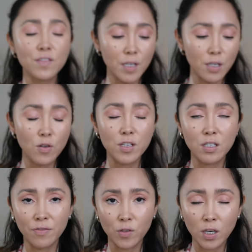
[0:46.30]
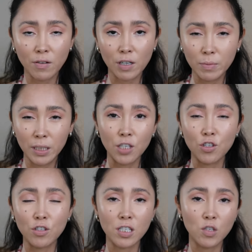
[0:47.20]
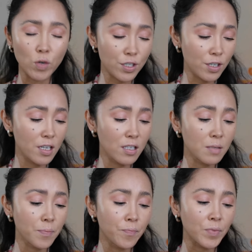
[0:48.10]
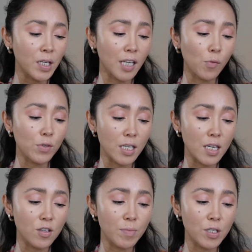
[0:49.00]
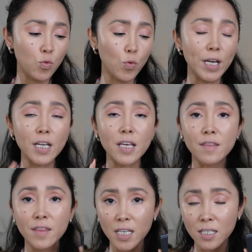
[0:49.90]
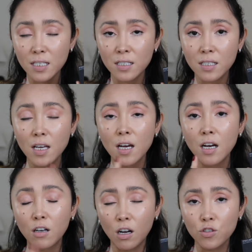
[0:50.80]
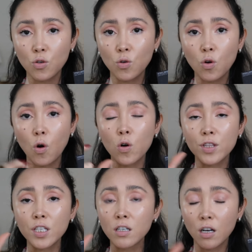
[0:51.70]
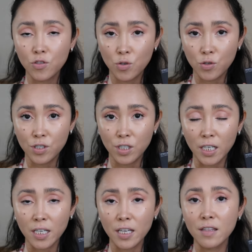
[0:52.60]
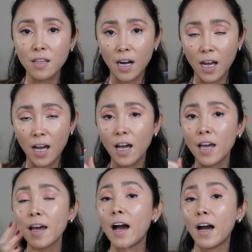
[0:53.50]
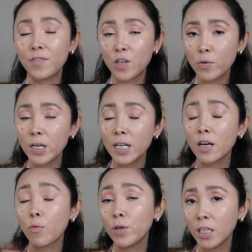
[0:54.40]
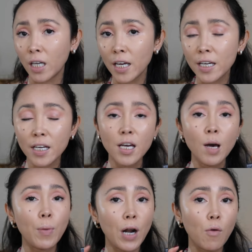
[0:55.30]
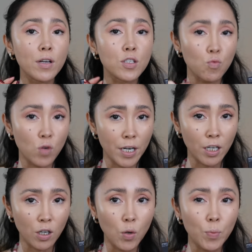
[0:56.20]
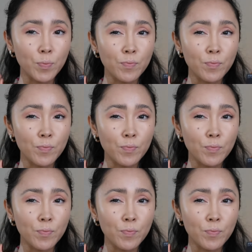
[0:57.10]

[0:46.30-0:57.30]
video the Sephora recommendations and wish list that I was either between this contour or the contour stick that I have currently and I really like, but I was running low.